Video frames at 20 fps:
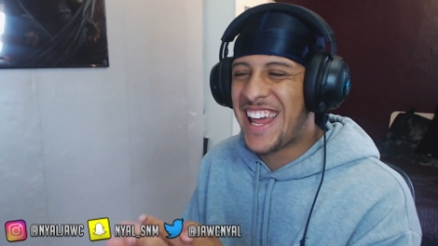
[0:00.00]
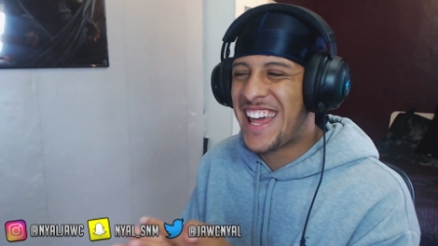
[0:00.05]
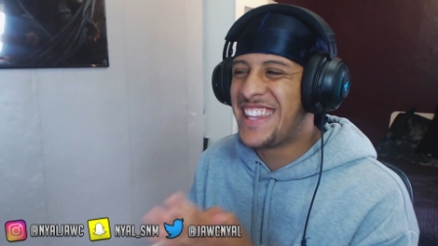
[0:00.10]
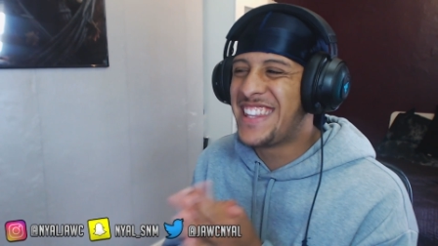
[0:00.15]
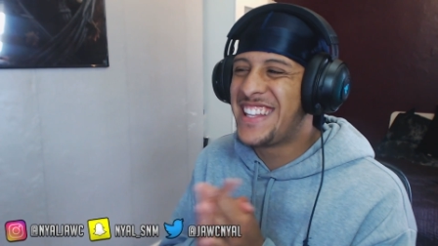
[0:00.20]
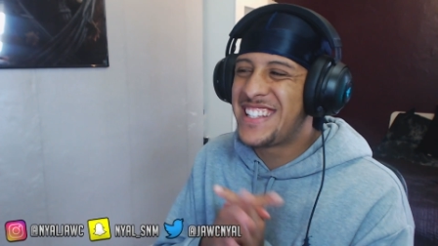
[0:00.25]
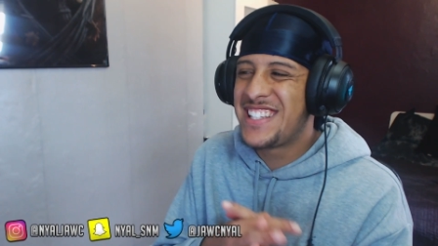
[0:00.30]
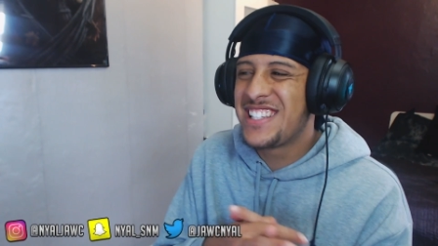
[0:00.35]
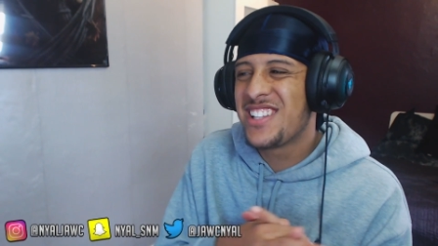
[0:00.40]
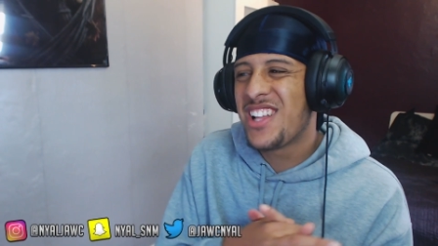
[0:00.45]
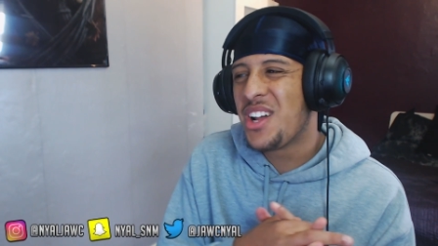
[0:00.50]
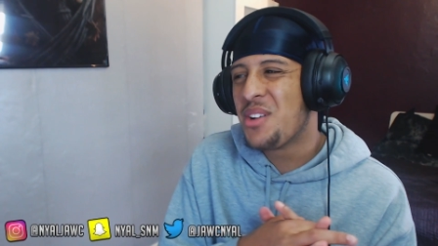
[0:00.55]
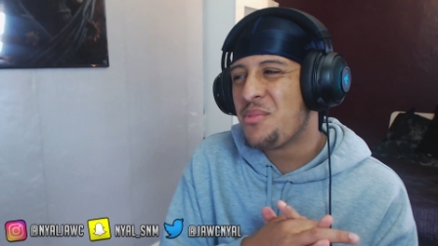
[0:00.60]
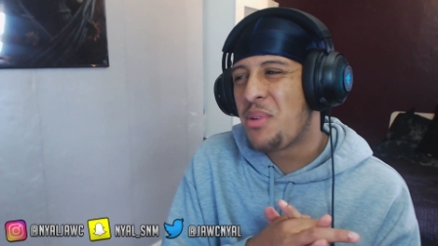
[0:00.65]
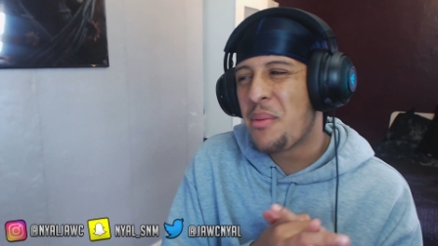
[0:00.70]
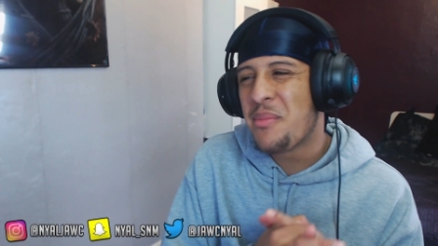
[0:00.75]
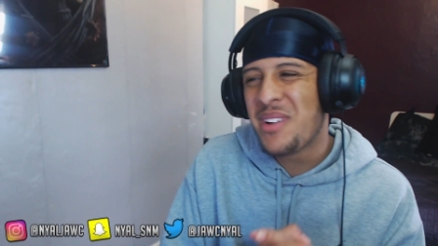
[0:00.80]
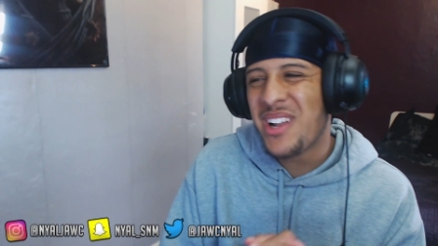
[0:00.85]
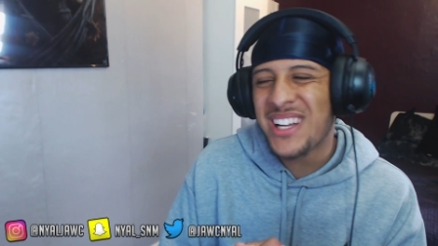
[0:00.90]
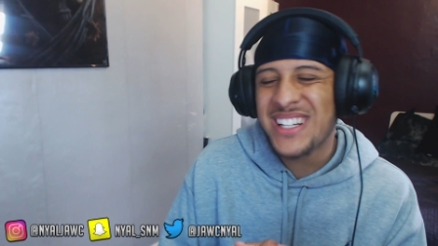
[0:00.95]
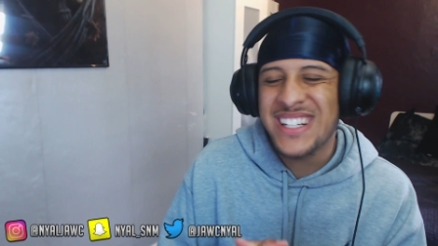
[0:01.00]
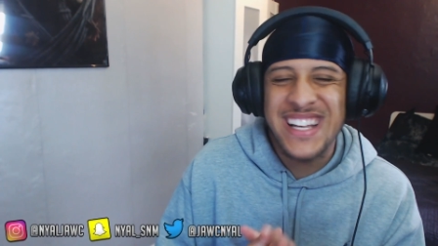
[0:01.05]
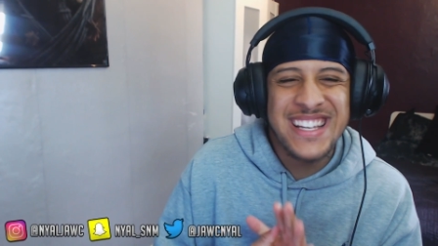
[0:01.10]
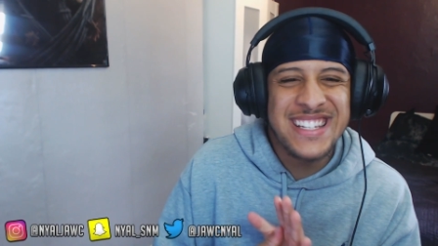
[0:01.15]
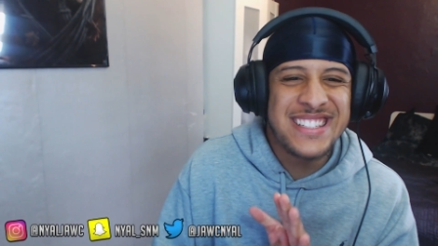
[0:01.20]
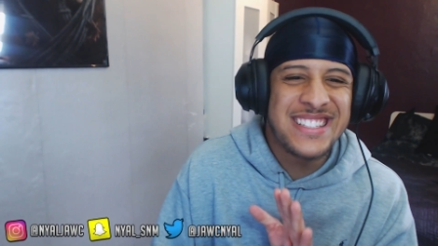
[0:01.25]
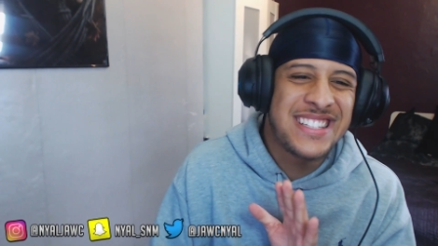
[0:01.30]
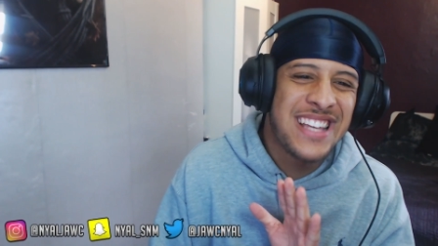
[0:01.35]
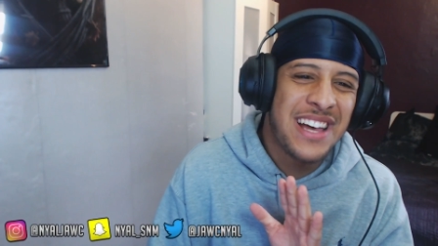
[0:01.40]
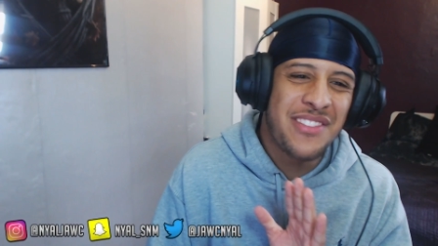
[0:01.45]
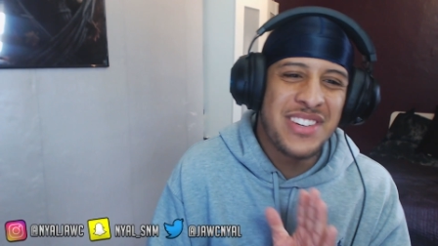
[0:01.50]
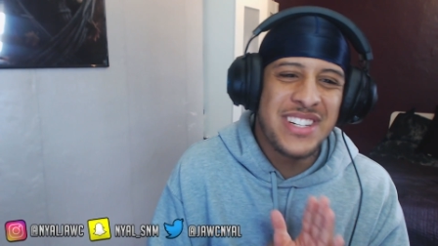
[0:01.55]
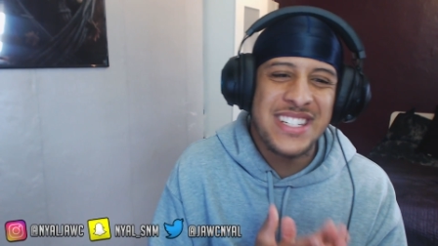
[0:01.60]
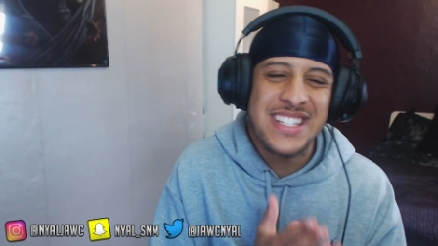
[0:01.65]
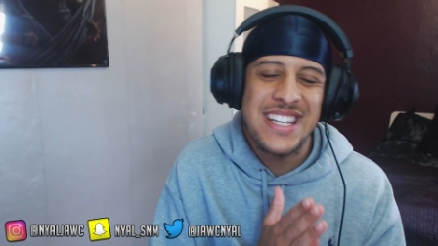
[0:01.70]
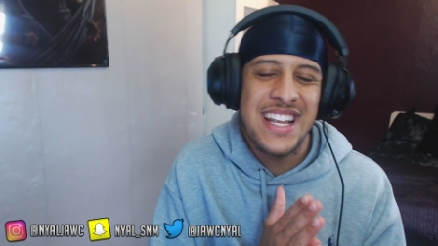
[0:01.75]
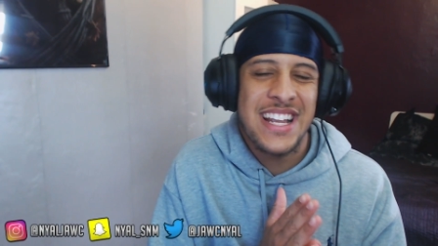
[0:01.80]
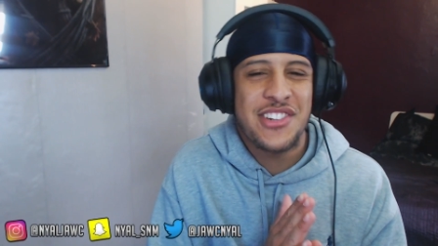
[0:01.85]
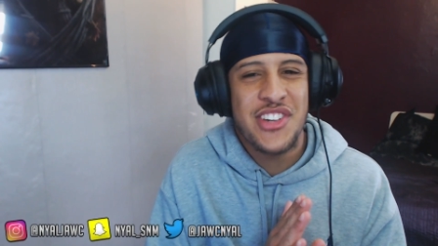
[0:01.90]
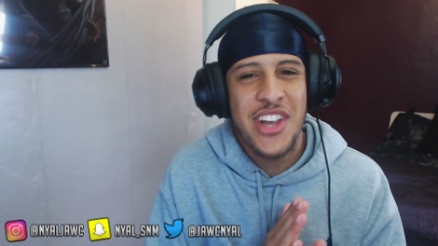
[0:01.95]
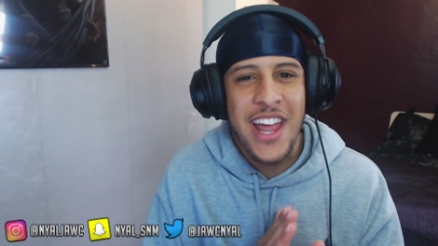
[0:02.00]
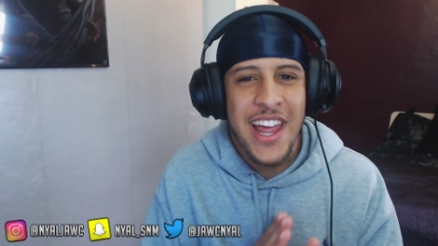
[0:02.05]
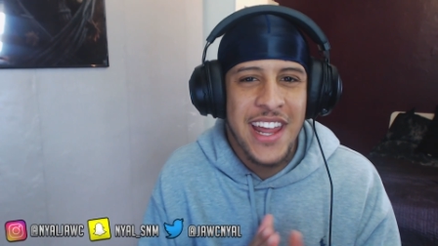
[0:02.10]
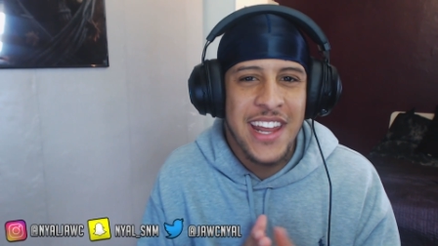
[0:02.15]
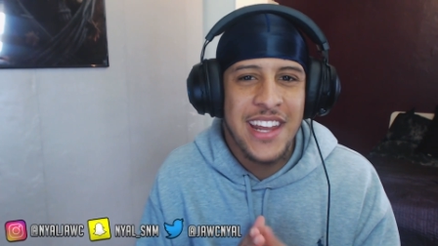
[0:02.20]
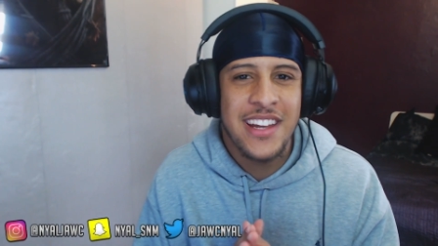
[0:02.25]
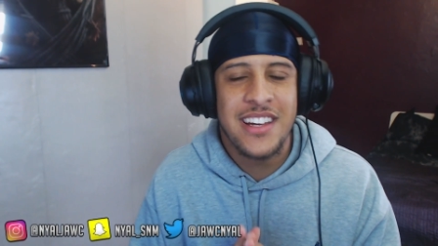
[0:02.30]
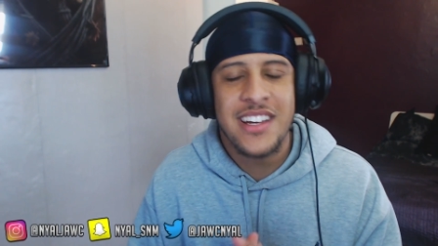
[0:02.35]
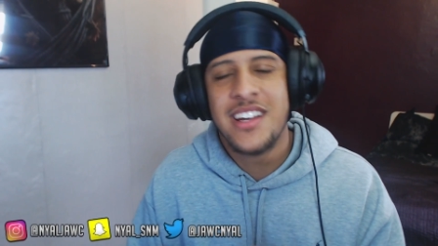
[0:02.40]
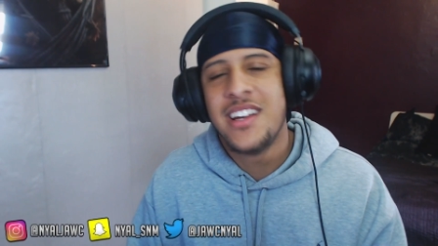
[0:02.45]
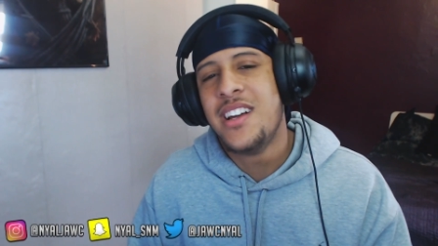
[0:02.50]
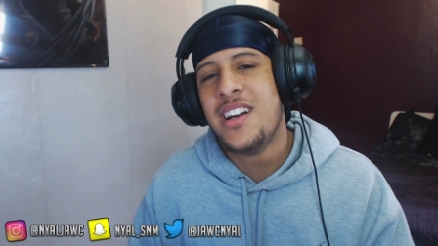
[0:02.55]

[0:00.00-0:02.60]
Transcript: and this is like probably like a seven slash eight.